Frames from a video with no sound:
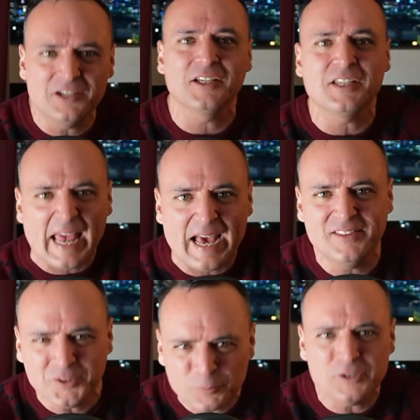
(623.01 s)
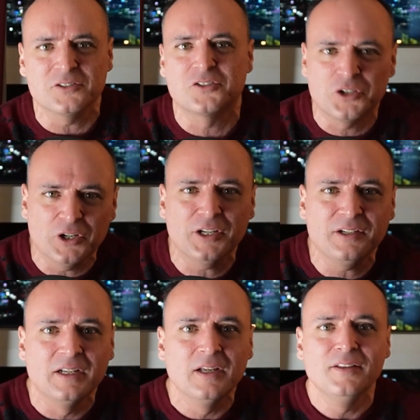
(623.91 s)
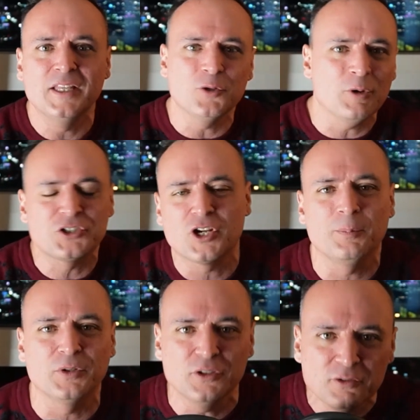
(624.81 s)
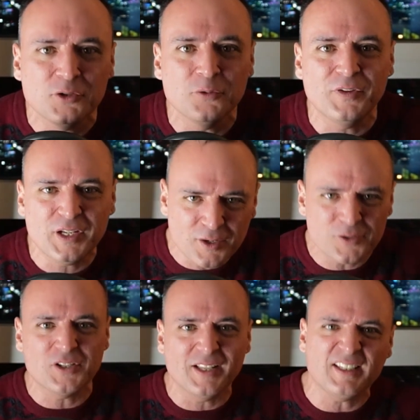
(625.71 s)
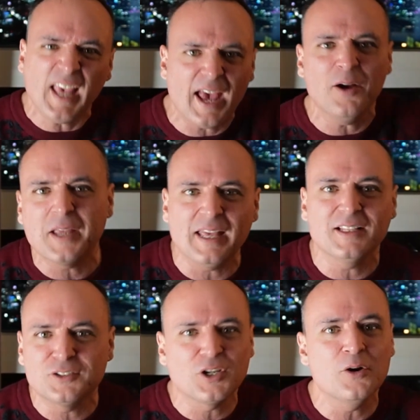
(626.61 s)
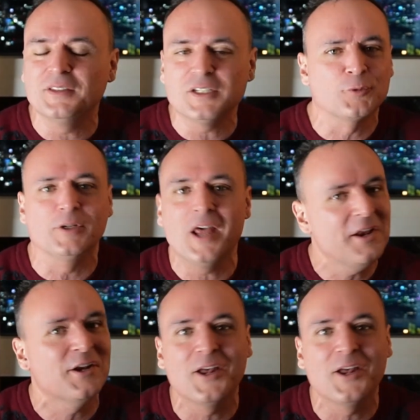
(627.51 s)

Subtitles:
You're like, yeah, this one's good. Then you watch a couple YouTube videos. You're like, yeah, okay, let's go on this one. No.